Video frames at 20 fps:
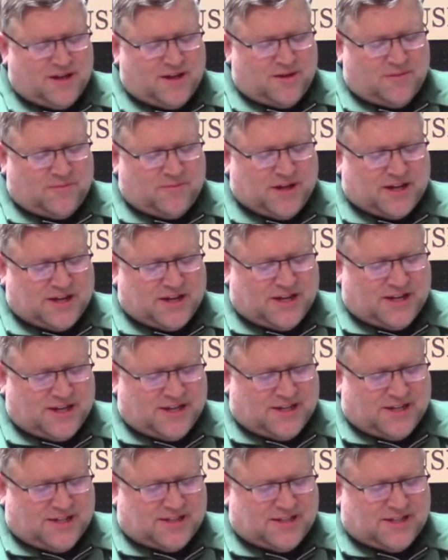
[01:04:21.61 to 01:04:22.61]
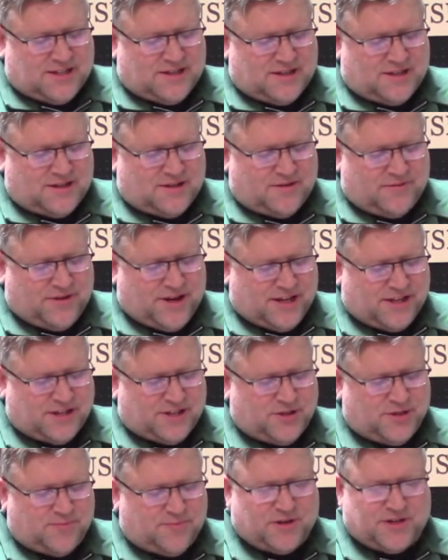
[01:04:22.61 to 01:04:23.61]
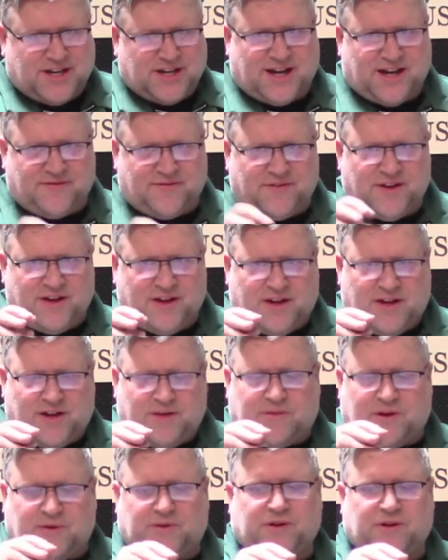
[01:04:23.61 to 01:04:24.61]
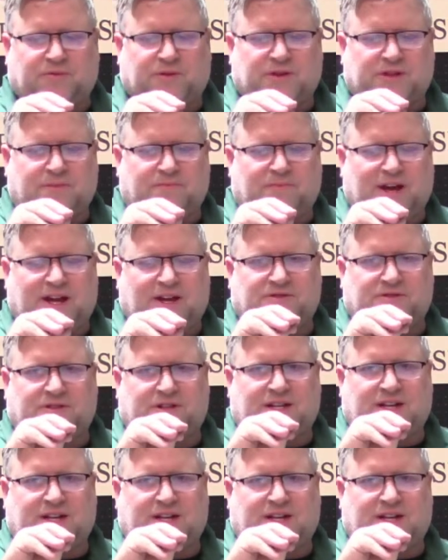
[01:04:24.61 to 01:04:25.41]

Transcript: Because the ring is super tough, but when you put the mandrel in and